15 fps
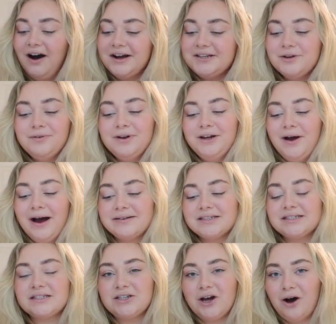I don't really know how to
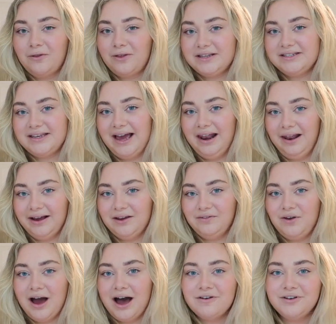style this yet. Like,
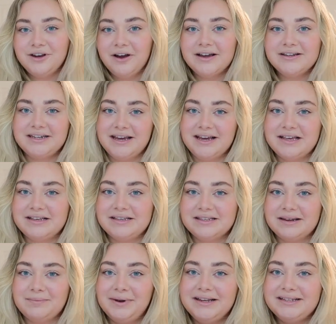if you have any
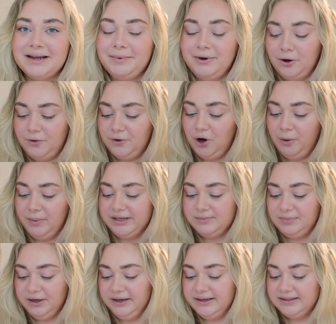ideas, please let me know in the comments,
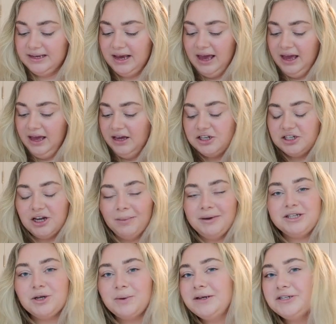because I
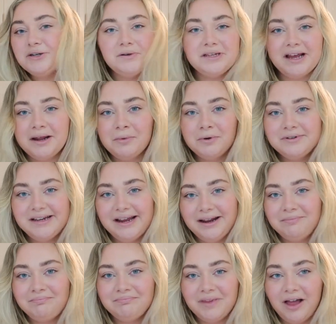mean, do we do denim on
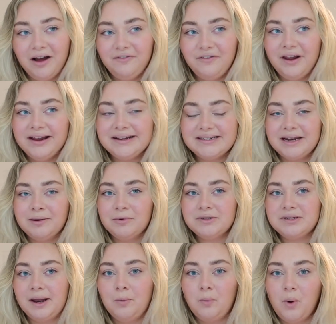denim? I feel like denim on
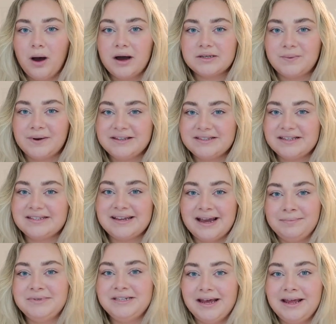denim works when it's the
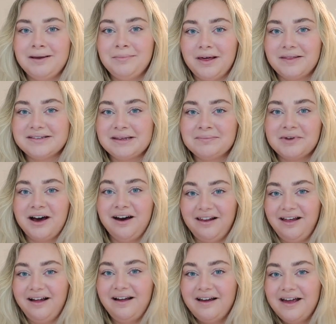same denim, like the same
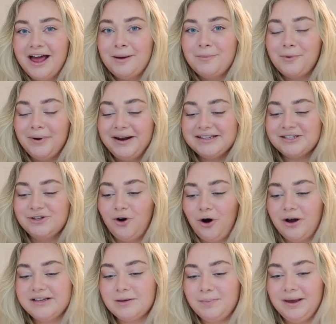colour, but when it's
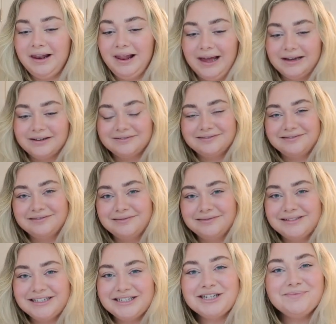not, it's a bit like,
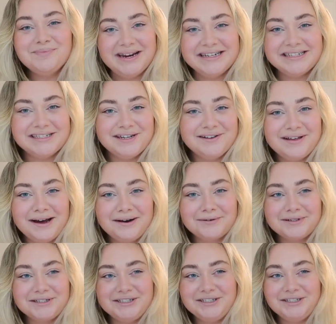oh, did you mean to do that,
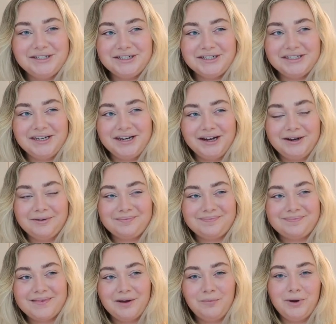or did you just, you know,
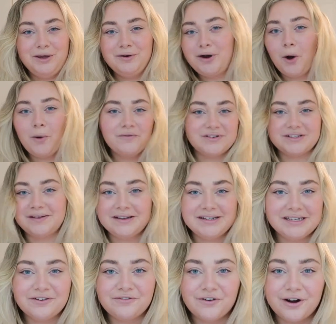were you going for something
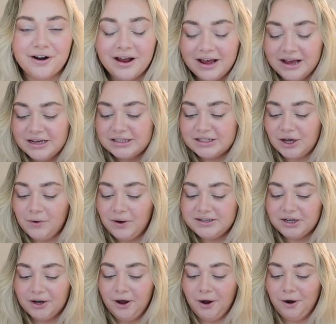different? So I
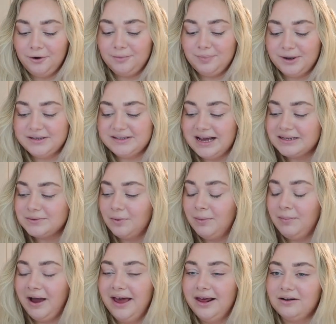don't know, because that's what
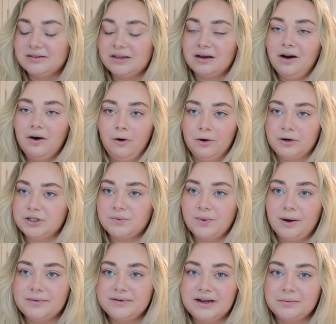in my head I was like, oh, I'll just
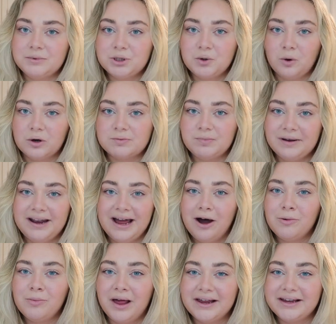wear it with denim shorts, but
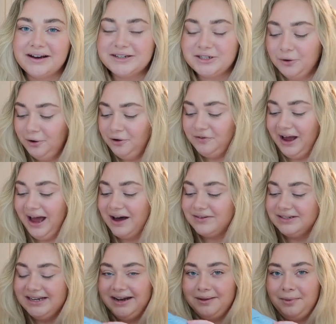now I'm like, I don't know if I have
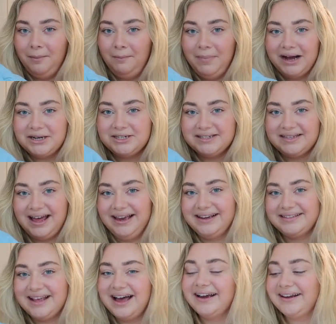a denim that matches that
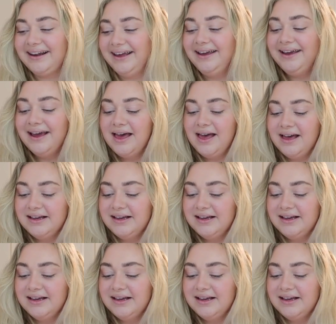exactly.